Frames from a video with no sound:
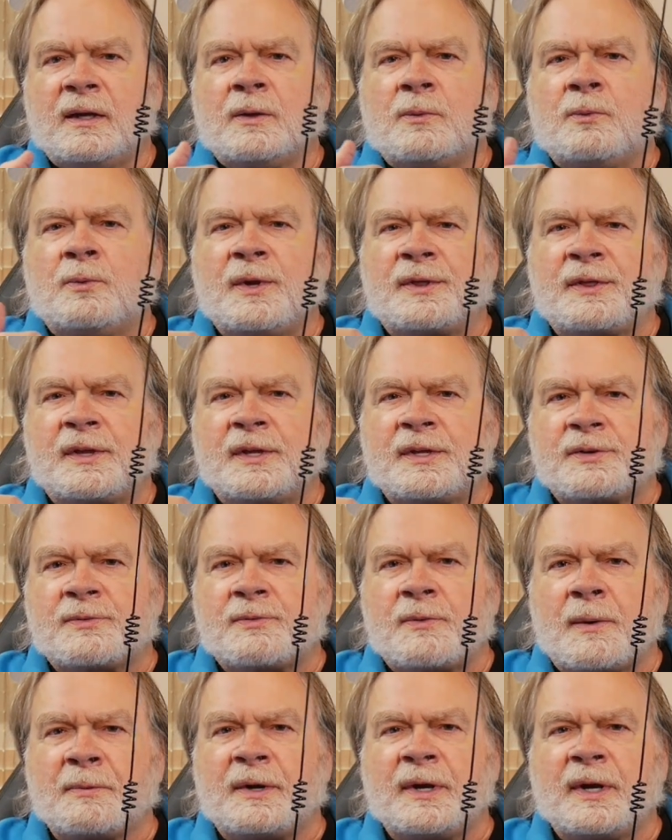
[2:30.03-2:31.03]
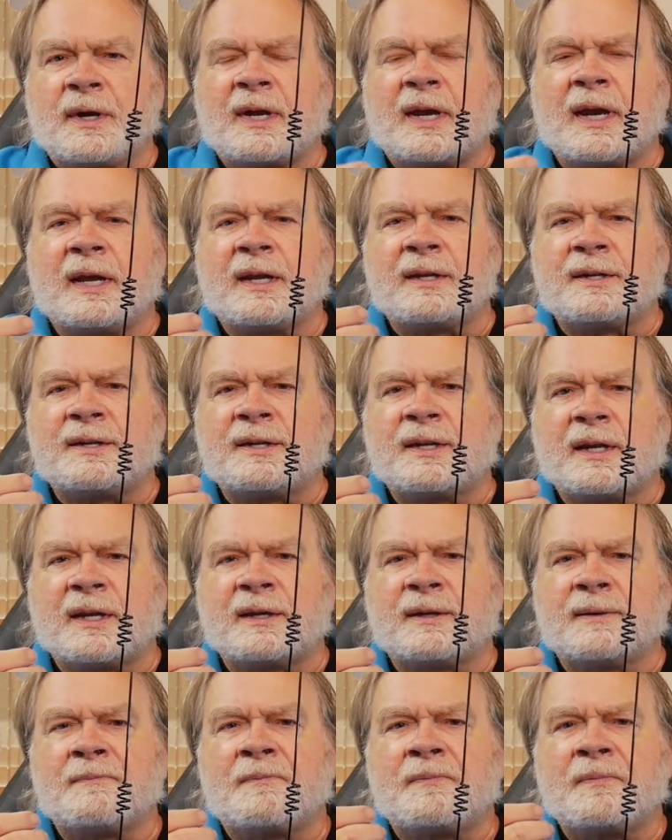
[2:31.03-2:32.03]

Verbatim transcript: with its rubber duck antenna